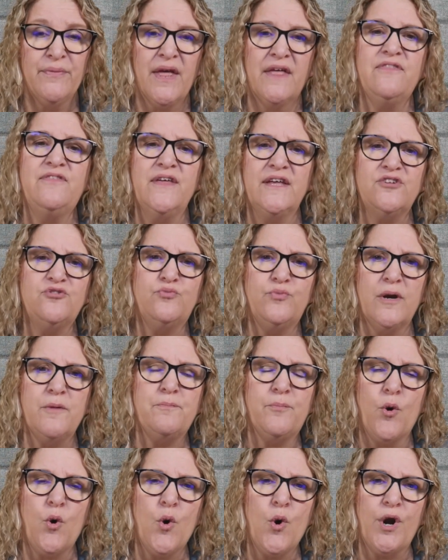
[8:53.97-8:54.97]
this
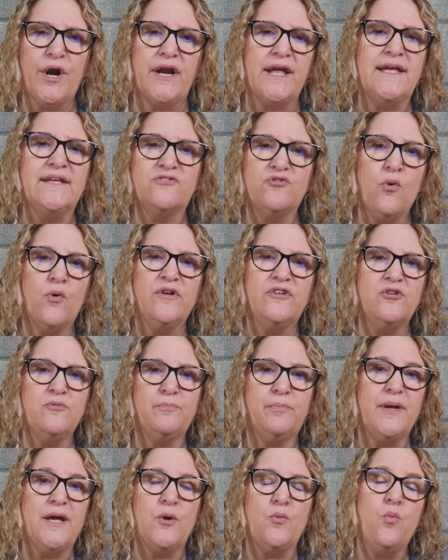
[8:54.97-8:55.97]
report is going to
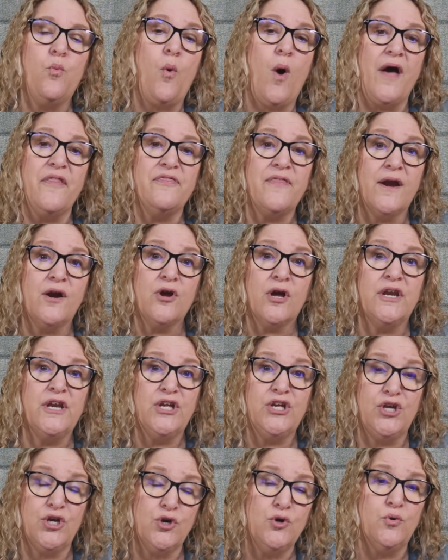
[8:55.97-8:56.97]
be what they're going to
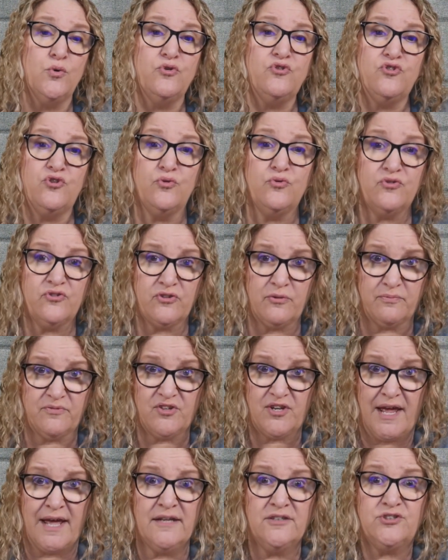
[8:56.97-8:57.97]
use to
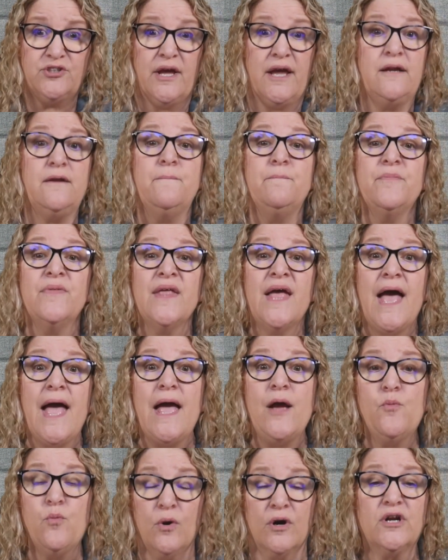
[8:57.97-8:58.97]
substantiate
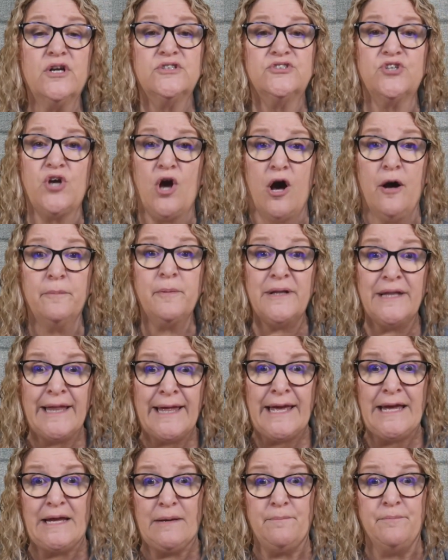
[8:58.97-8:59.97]
a workers' comp
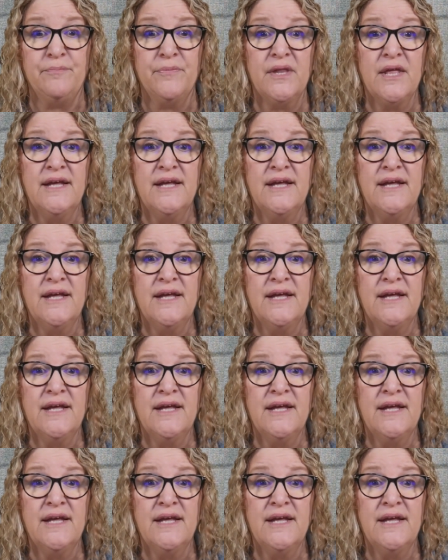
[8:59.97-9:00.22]
claim.